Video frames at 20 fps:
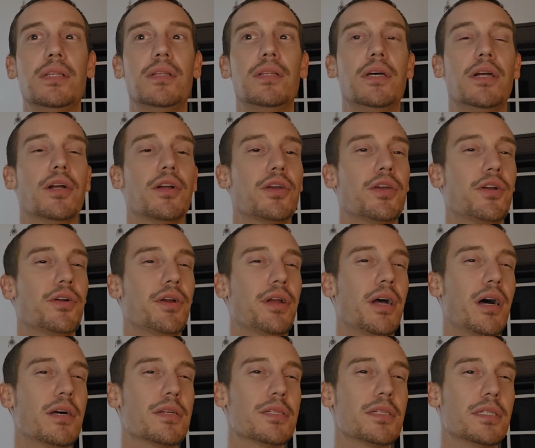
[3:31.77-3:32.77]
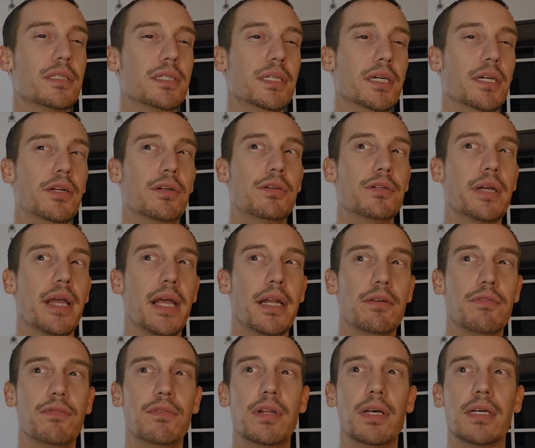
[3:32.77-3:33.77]
their curiosity,
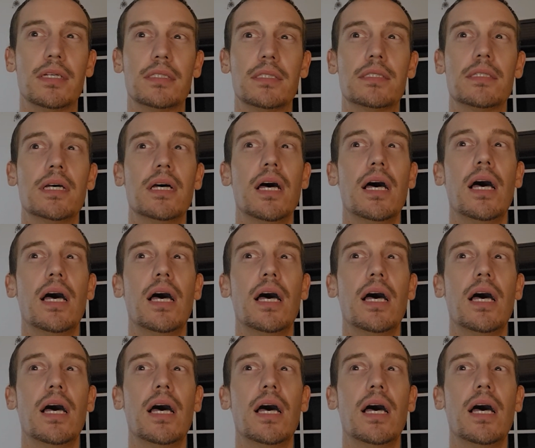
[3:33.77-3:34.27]
creativeness,